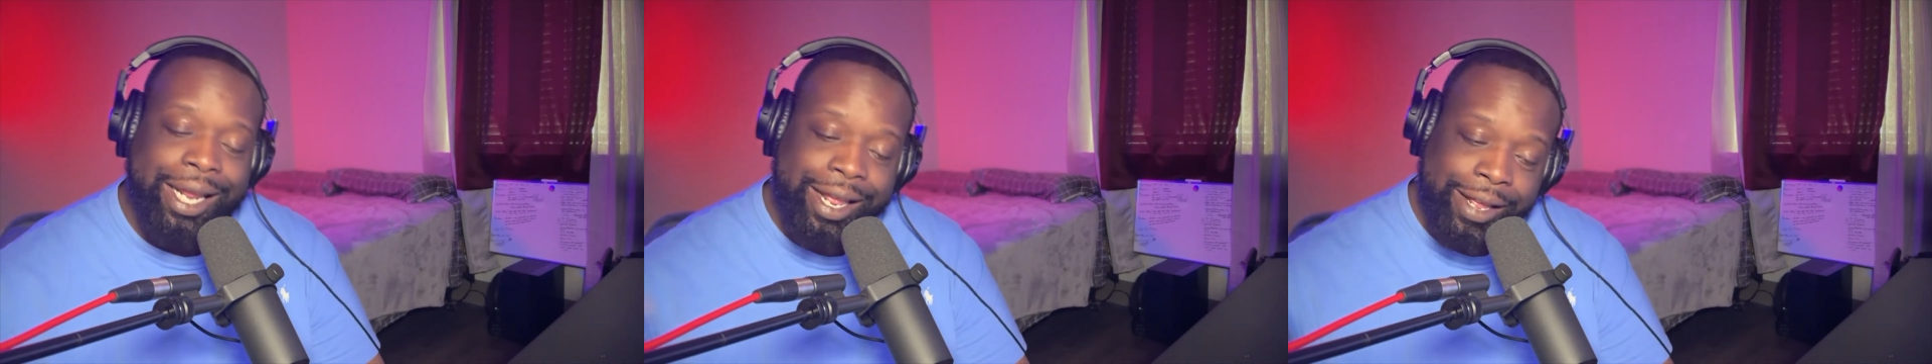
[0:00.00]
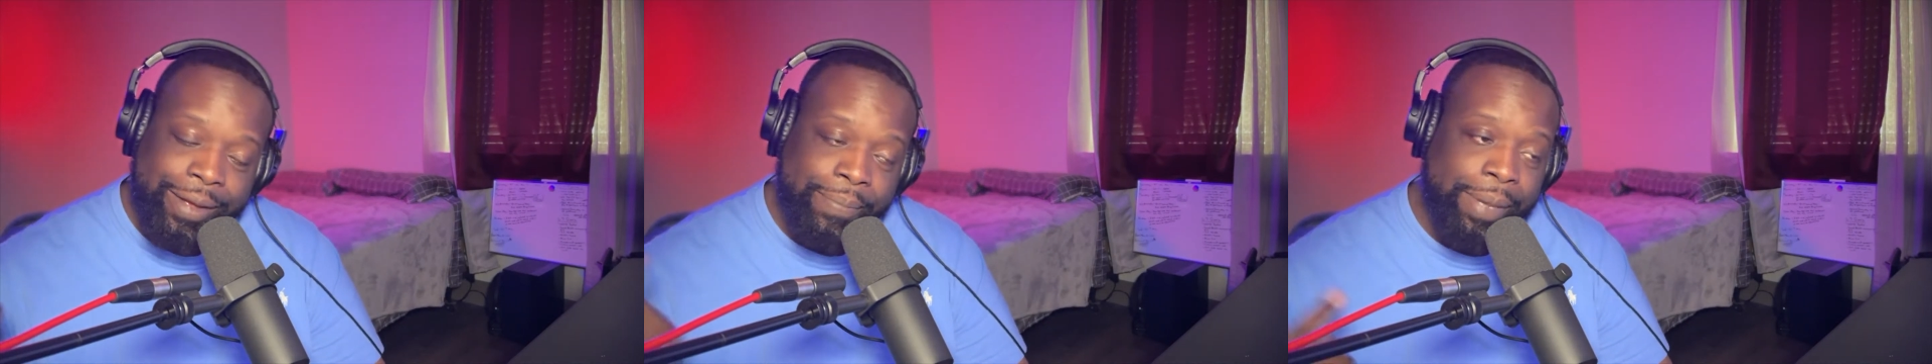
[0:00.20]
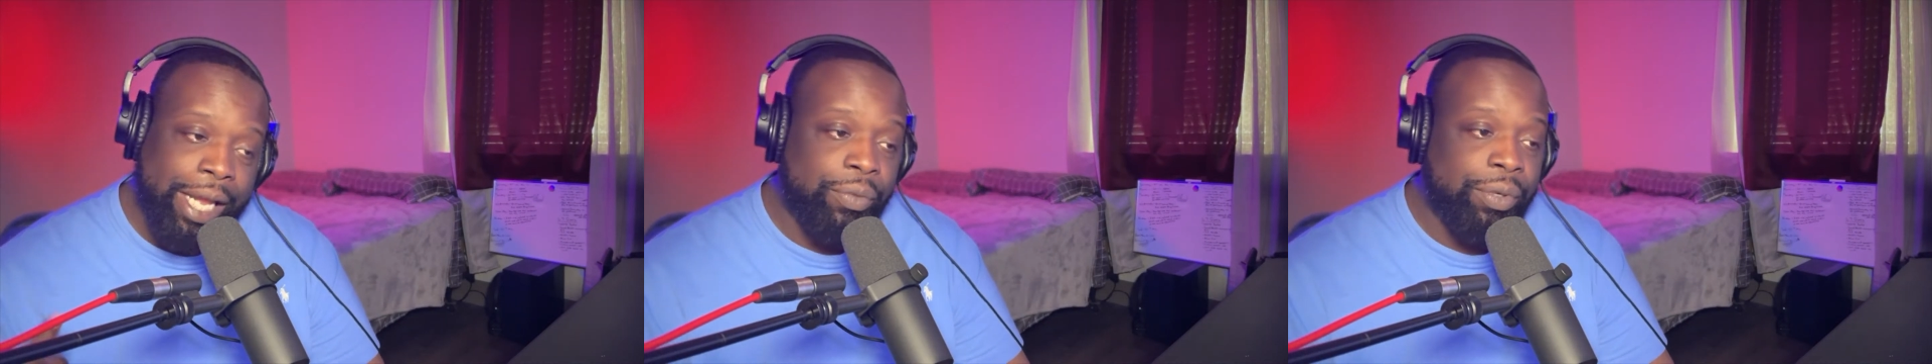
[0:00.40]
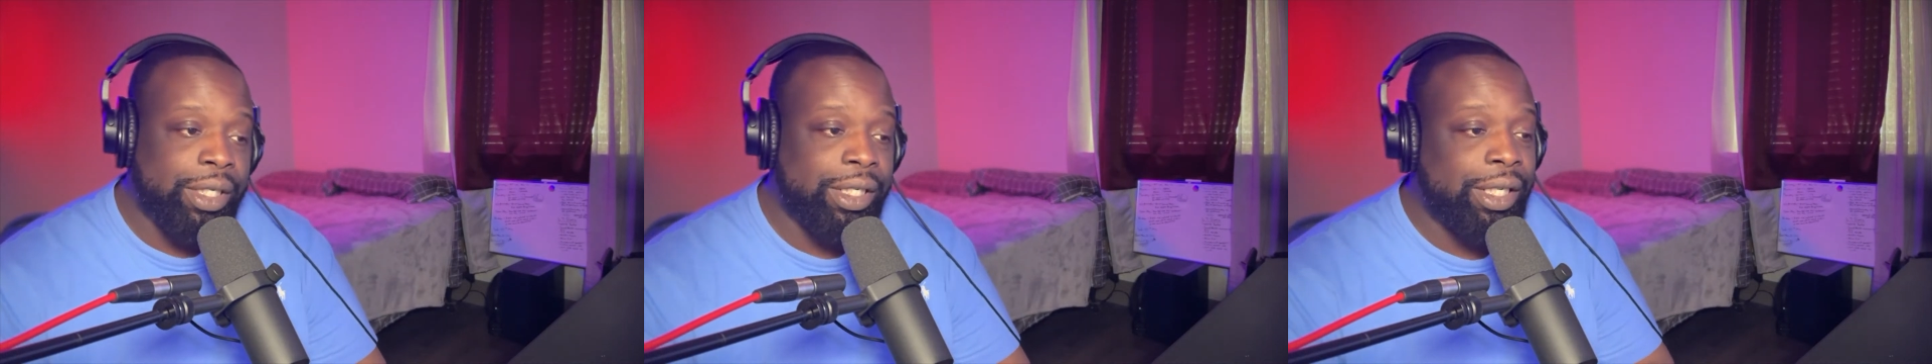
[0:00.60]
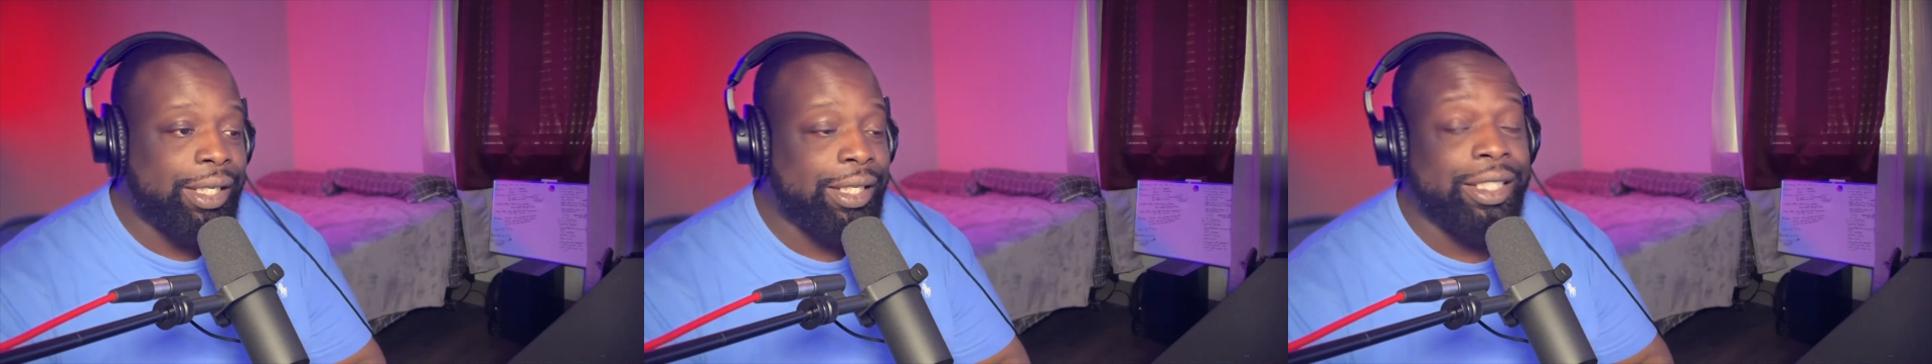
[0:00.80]
I am back with
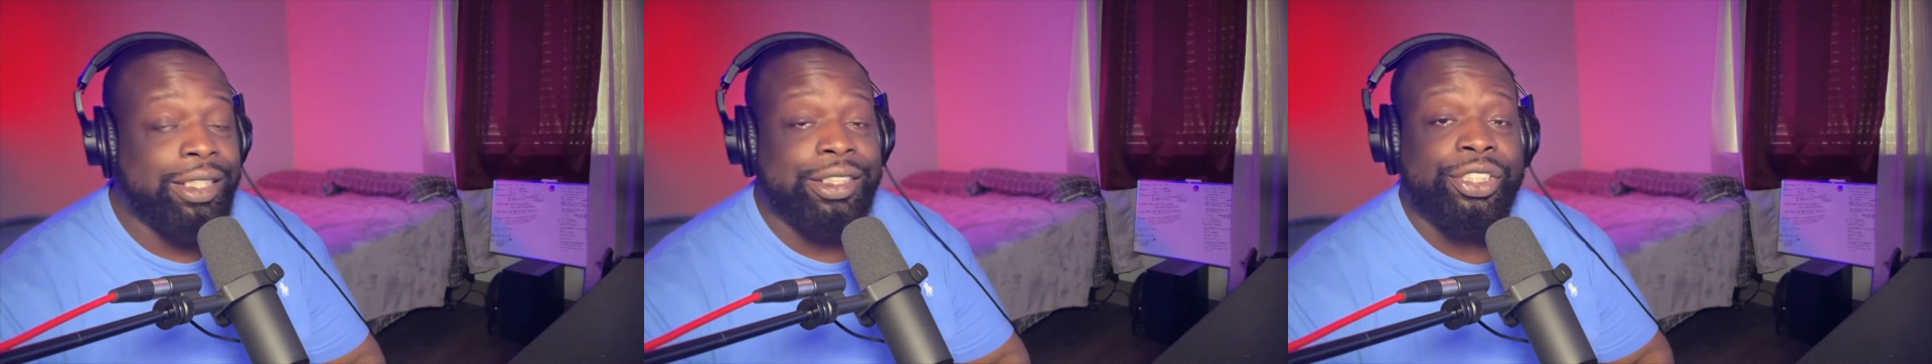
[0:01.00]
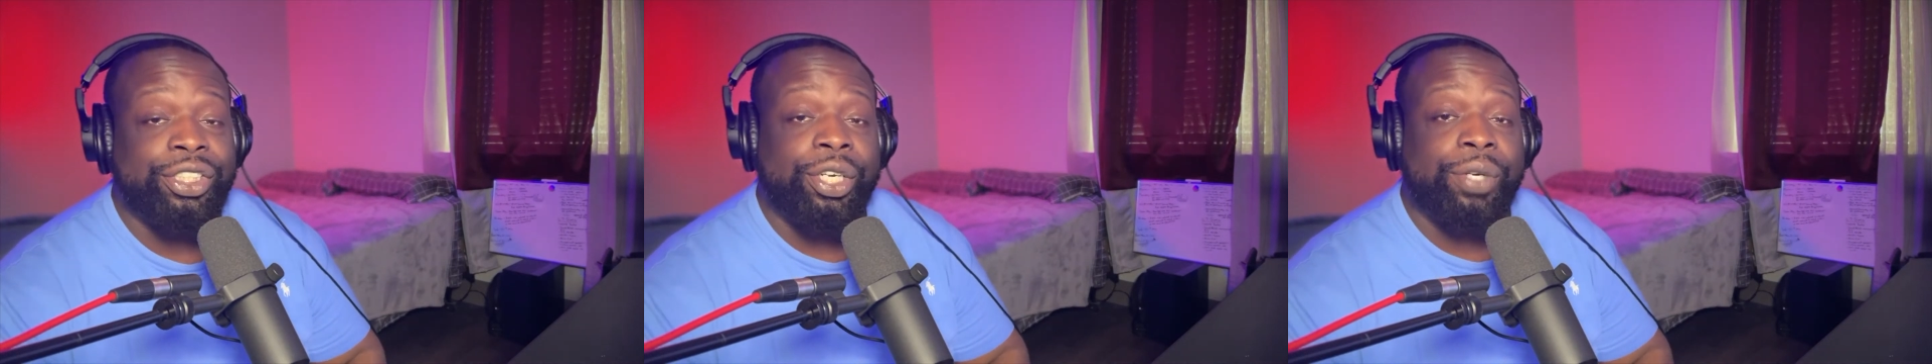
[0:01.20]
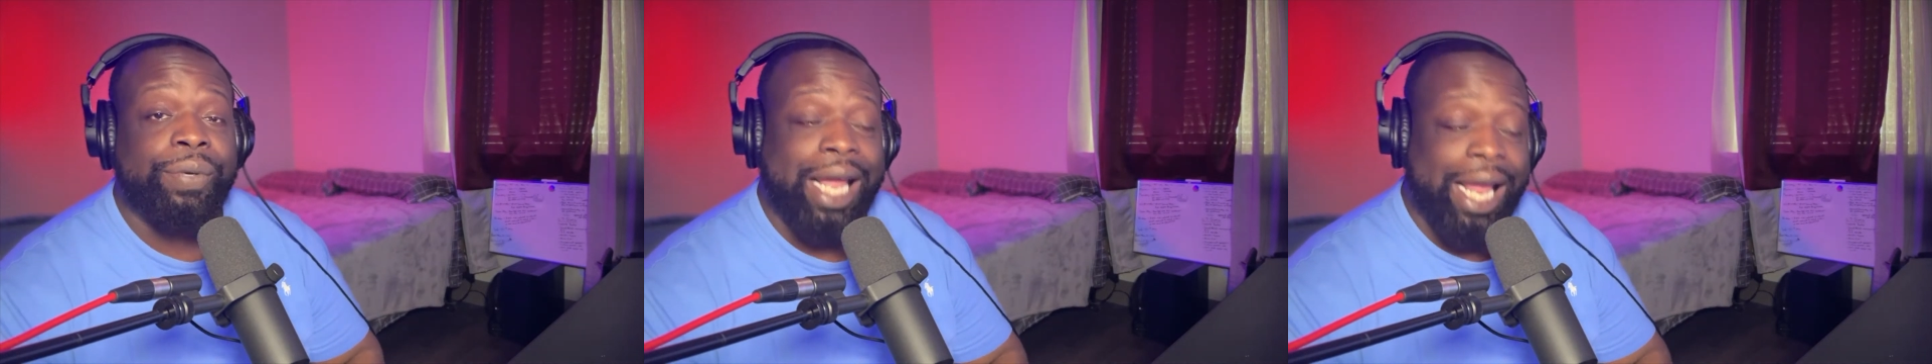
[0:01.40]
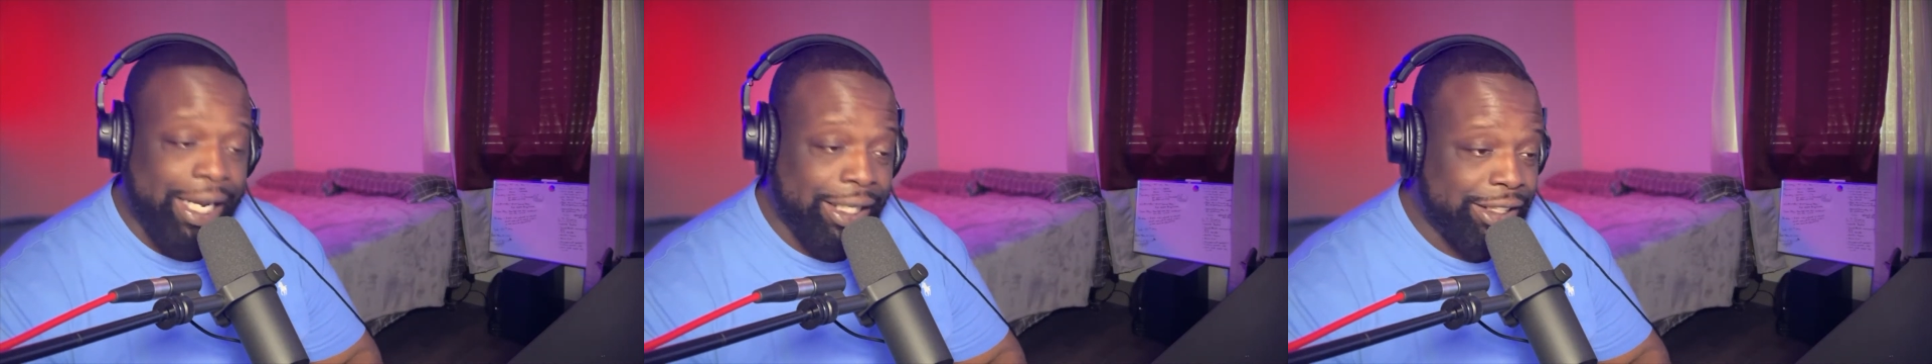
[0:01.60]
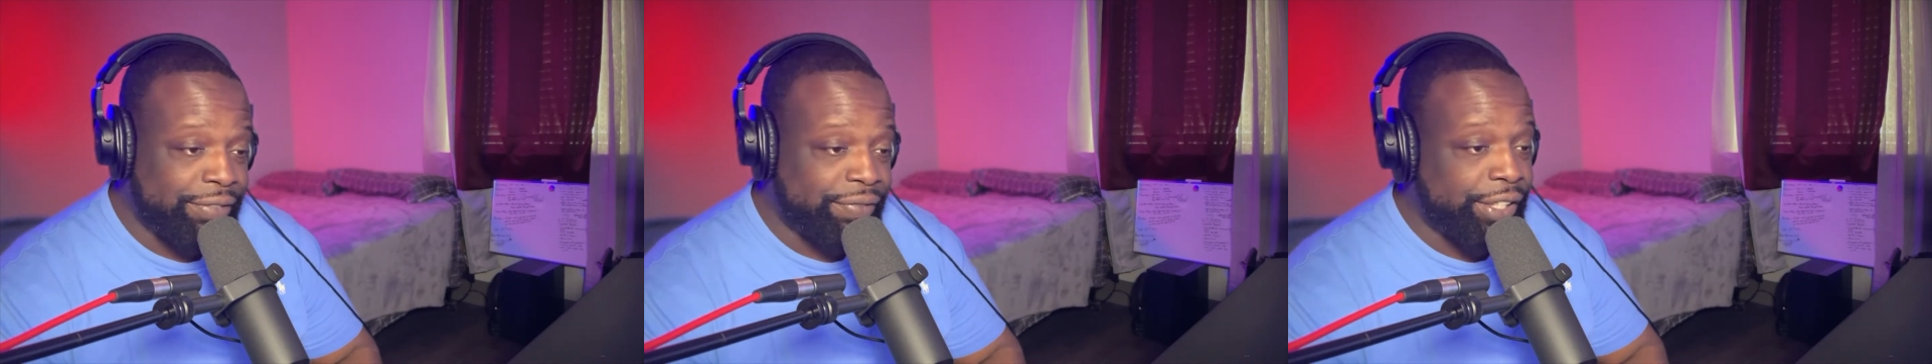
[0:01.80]
another legendary
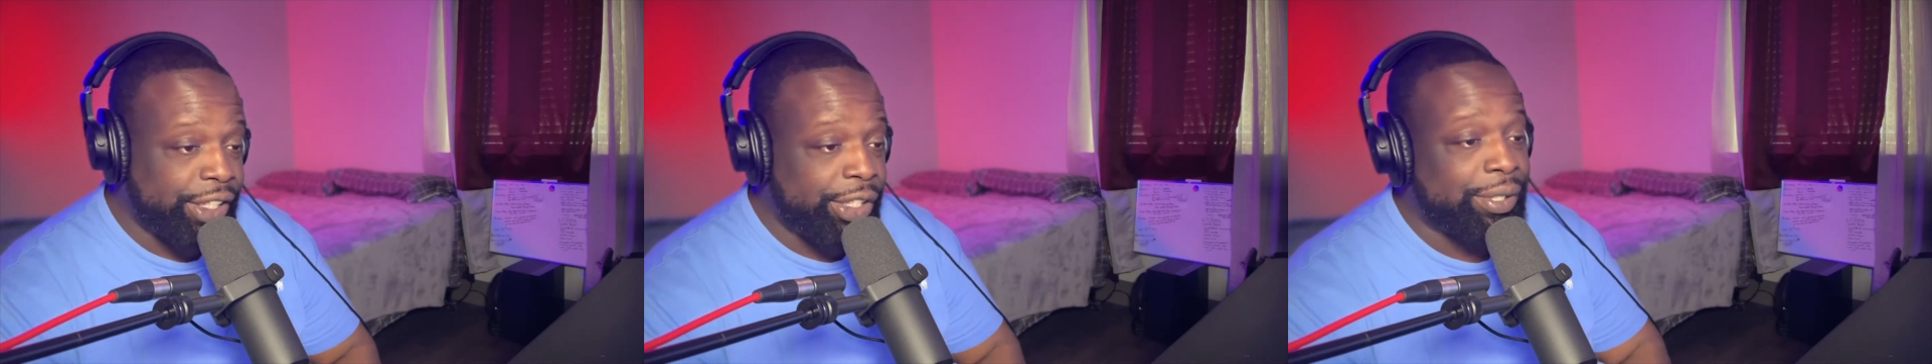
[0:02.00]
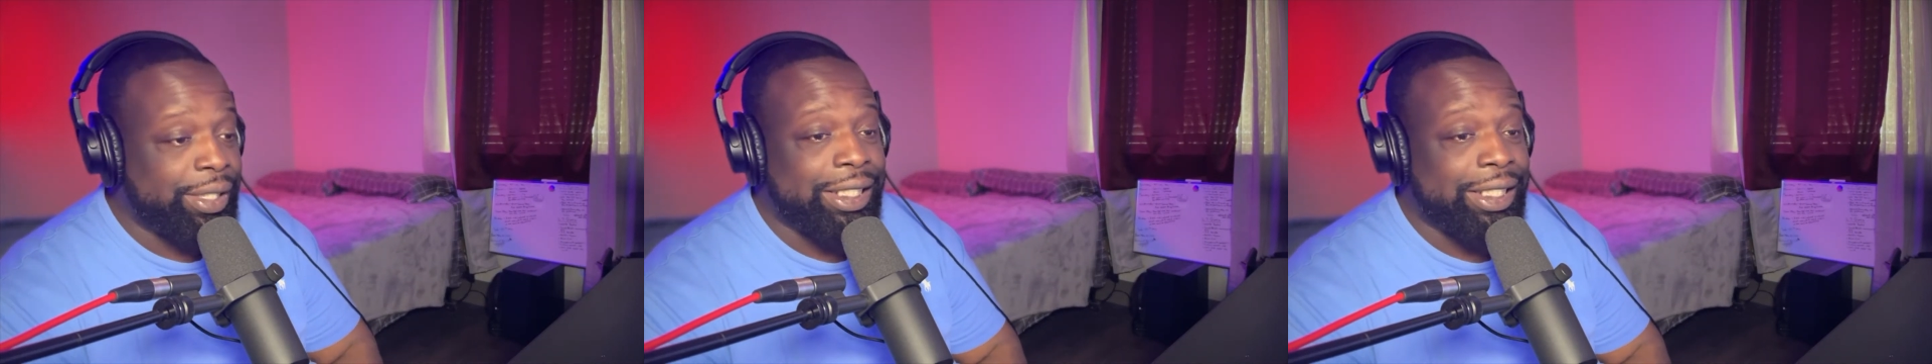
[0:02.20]
action video.